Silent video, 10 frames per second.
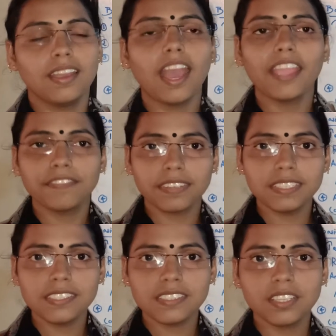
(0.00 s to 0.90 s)
Hi
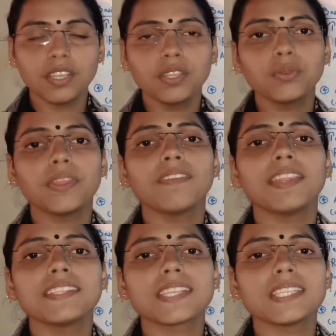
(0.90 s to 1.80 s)
friends, today we
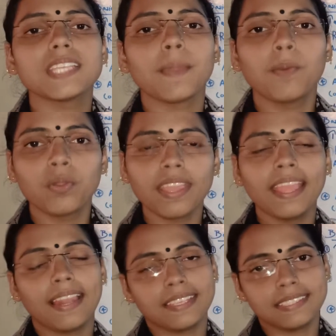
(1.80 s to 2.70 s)
discuss about
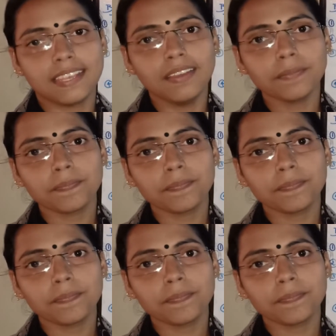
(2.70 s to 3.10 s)
ELISA.